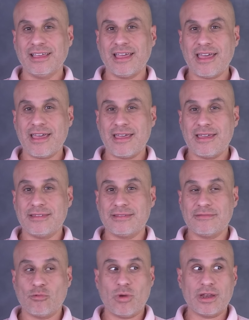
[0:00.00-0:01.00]

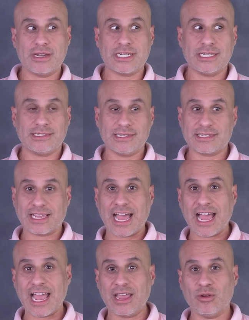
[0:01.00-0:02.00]
And when she sees a
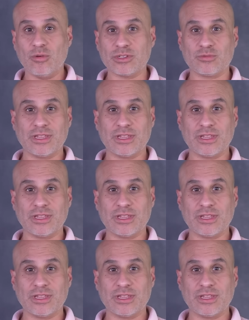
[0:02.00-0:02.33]
guy who is